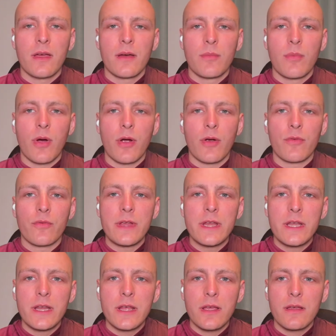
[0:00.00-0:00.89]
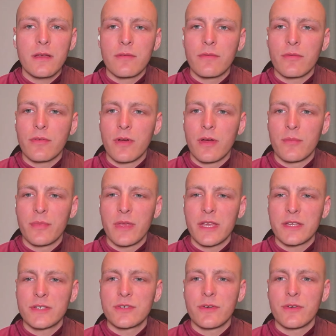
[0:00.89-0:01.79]
our reading from
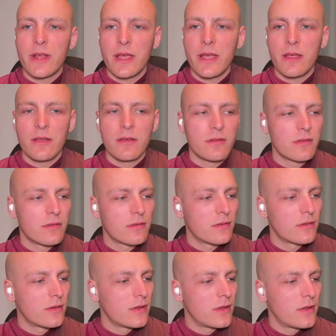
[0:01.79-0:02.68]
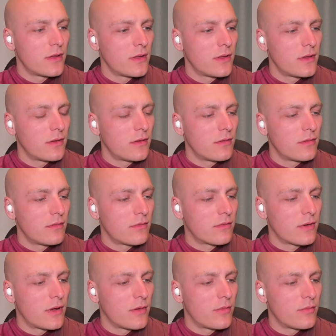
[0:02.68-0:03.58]
yesterday
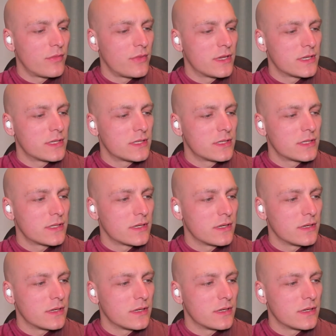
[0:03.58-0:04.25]
from this